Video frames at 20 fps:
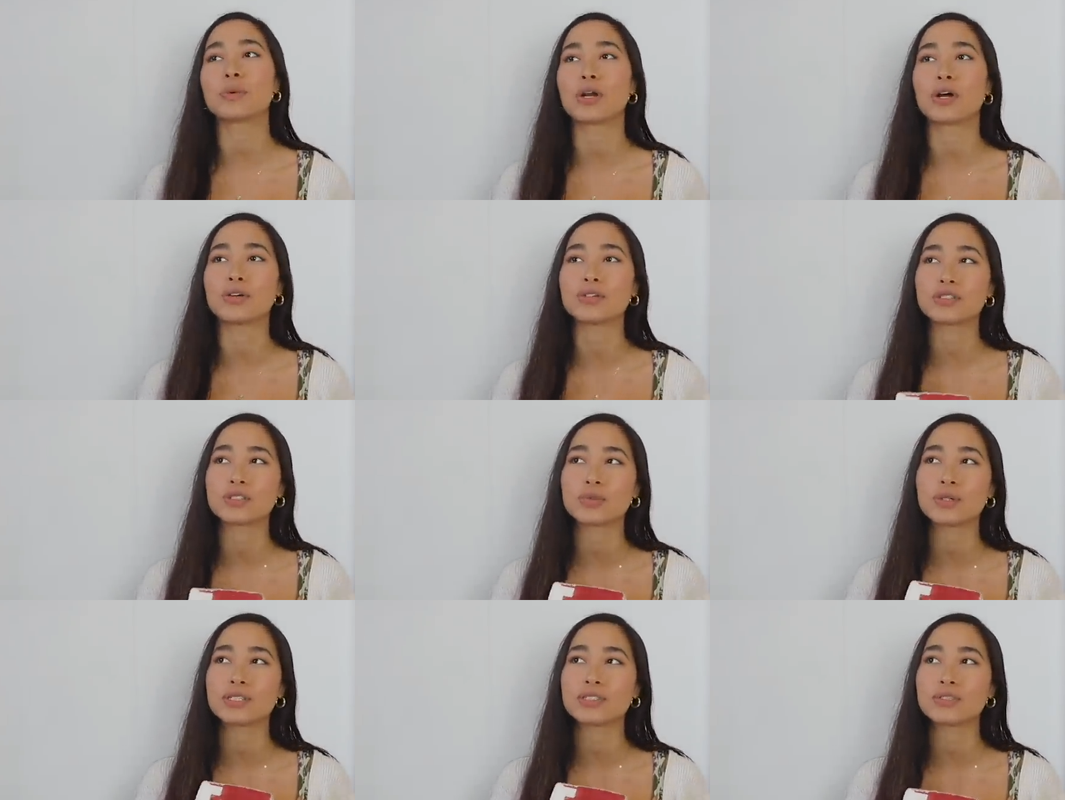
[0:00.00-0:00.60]
but
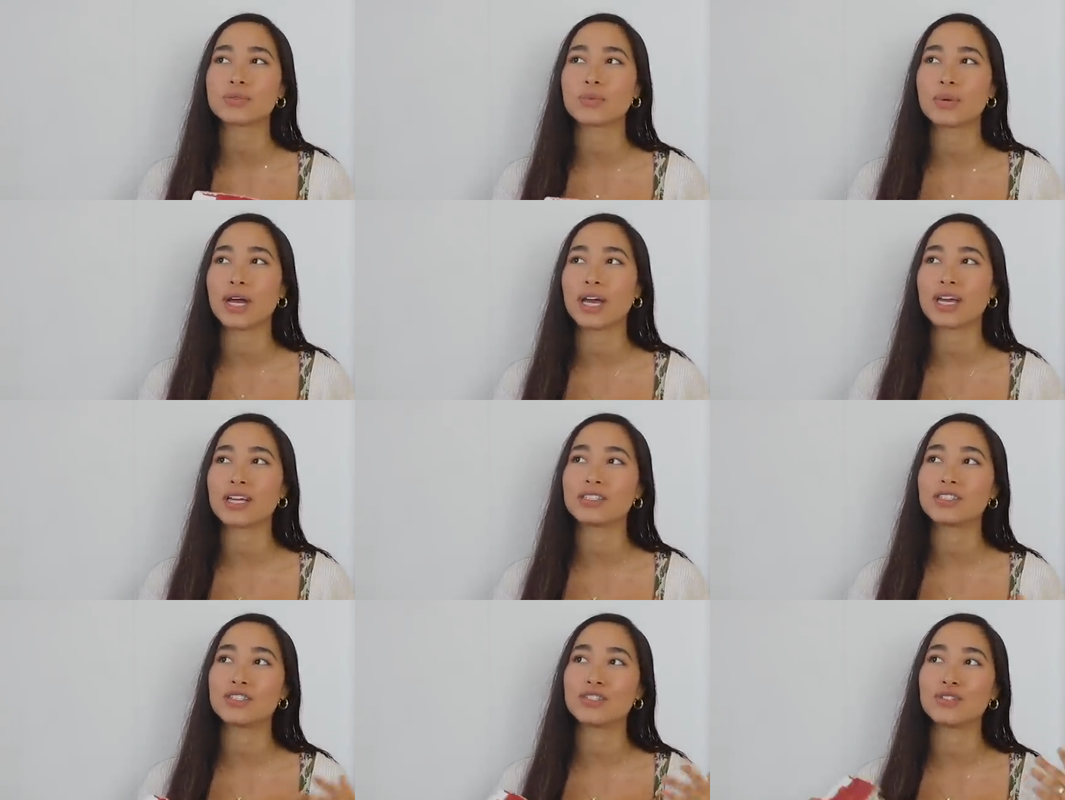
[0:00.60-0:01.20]
also as a
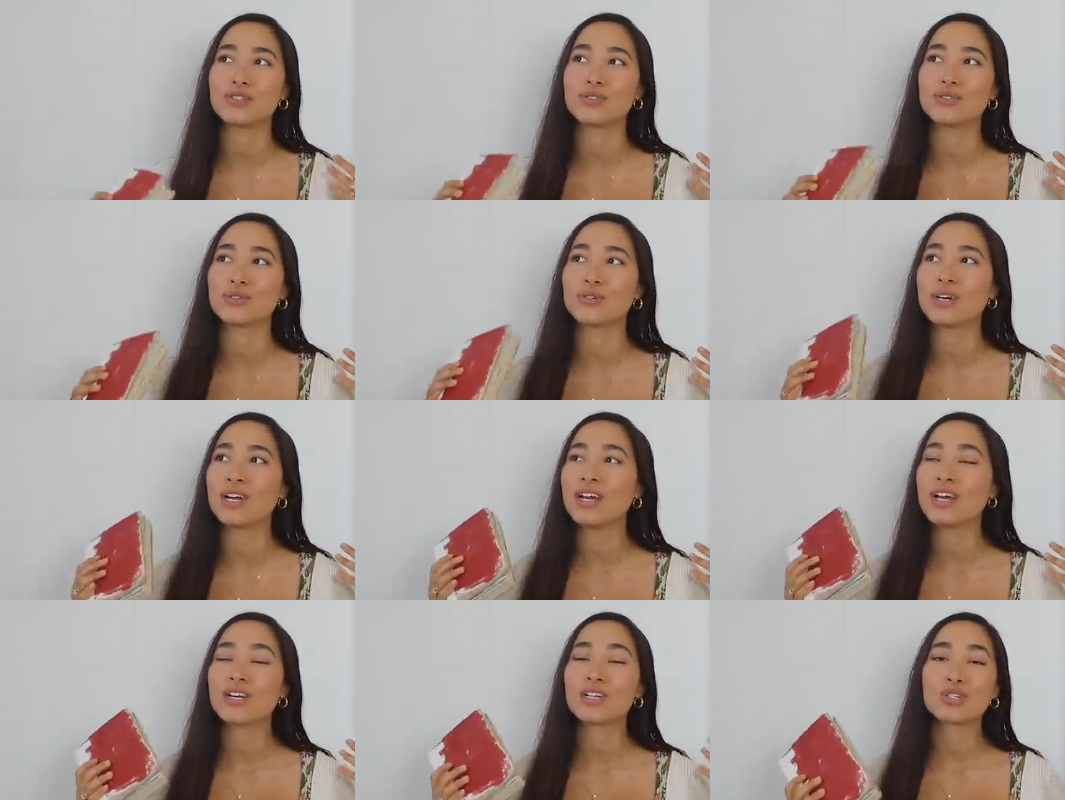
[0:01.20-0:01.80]
way
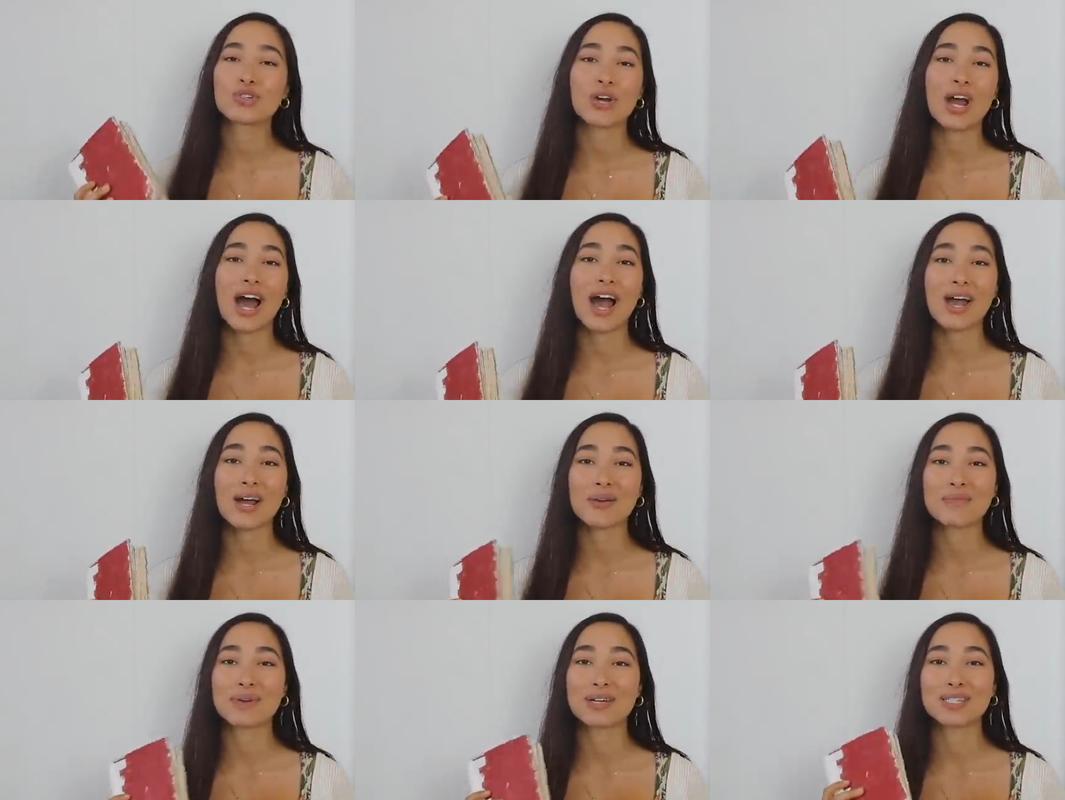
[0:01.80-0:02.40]
to
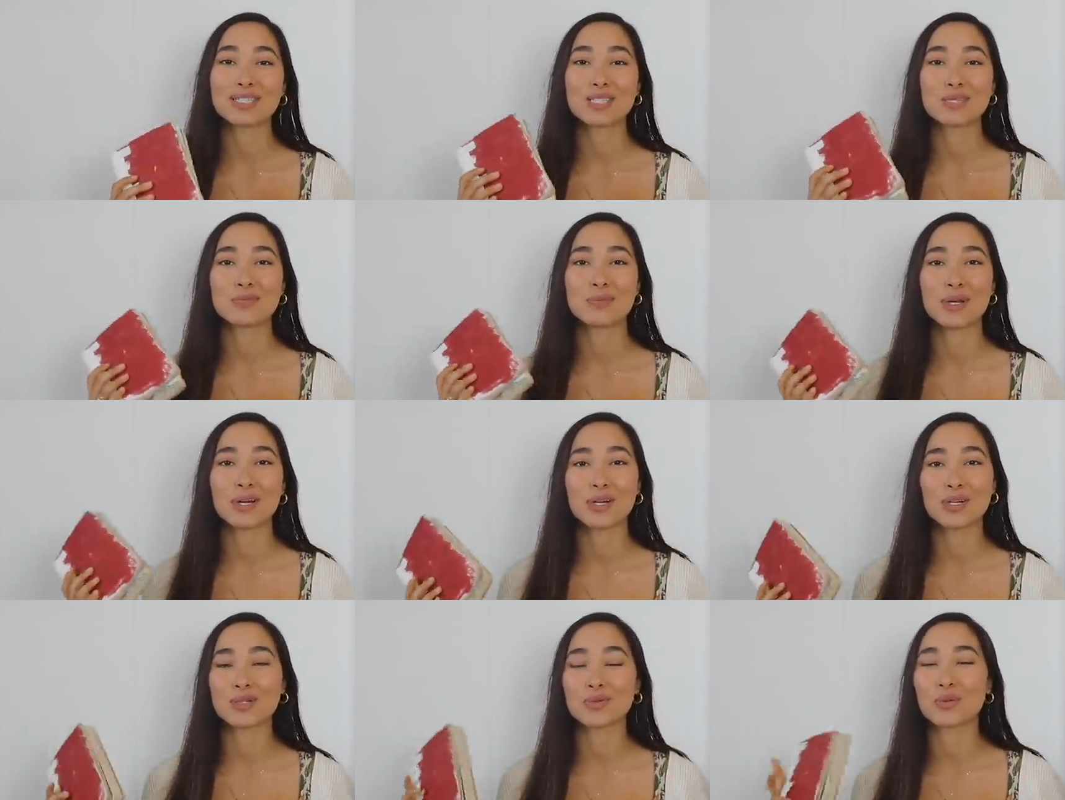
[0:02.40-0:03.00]
track my
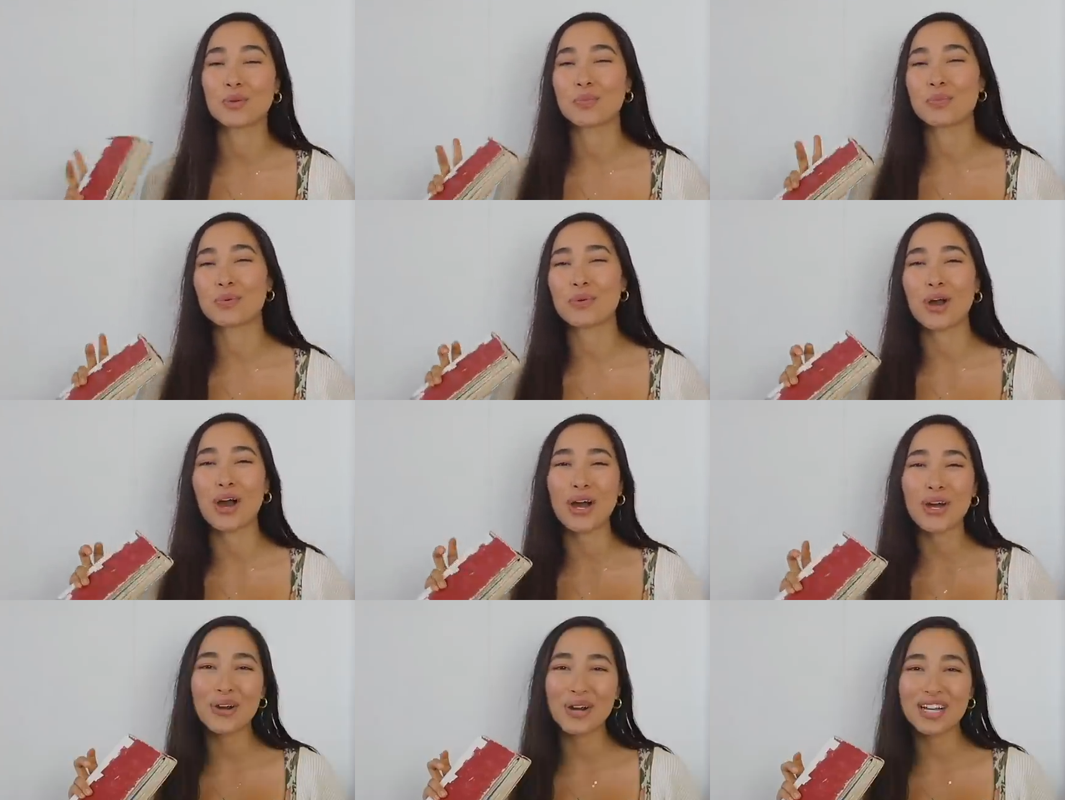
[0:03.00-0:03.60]
spiritual
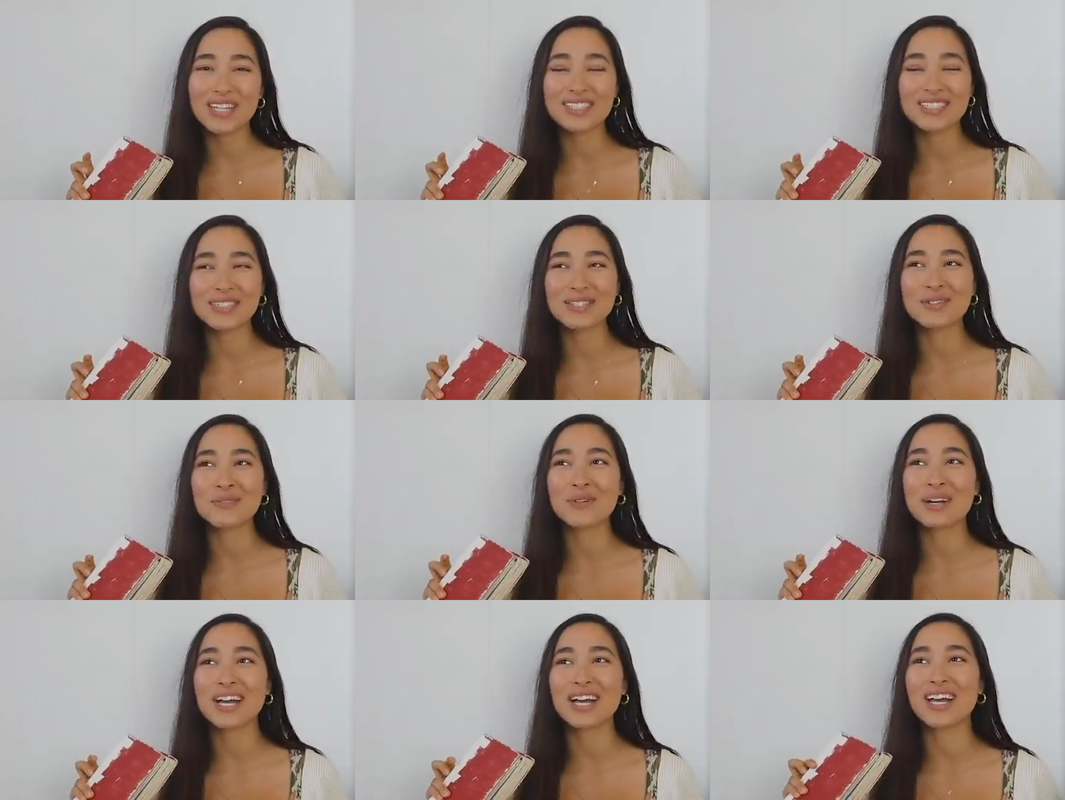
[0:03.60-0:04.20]
progress
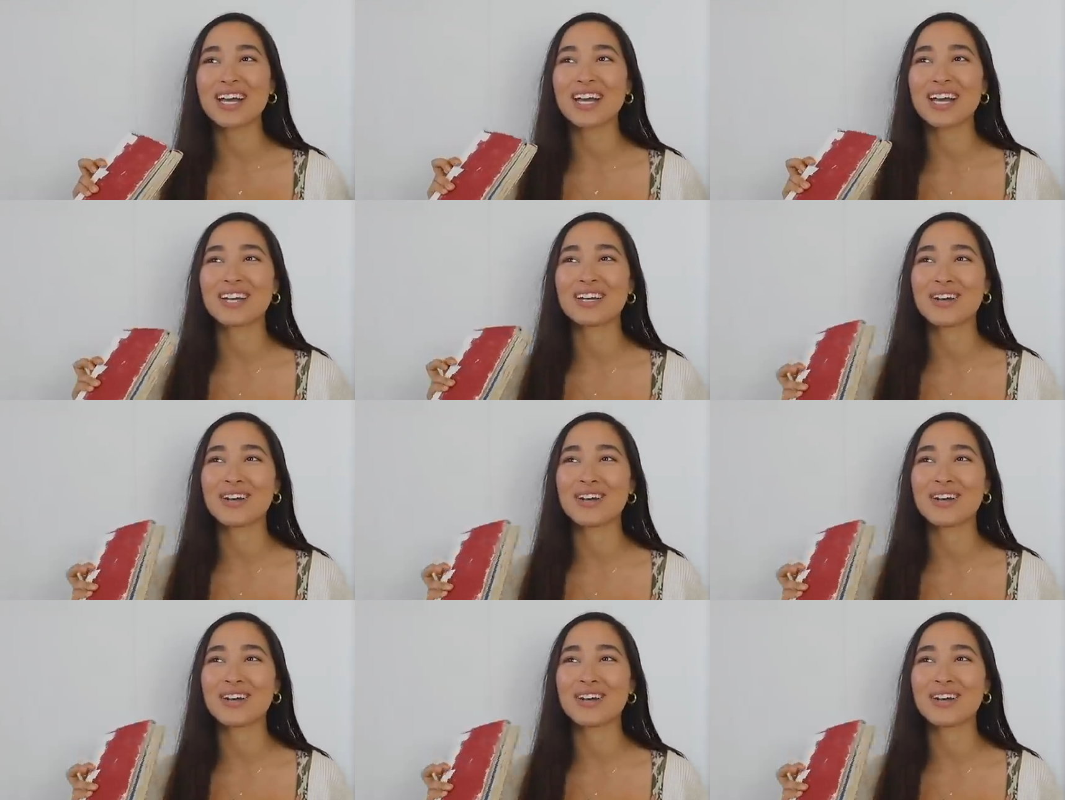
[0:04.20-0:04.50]
in a way,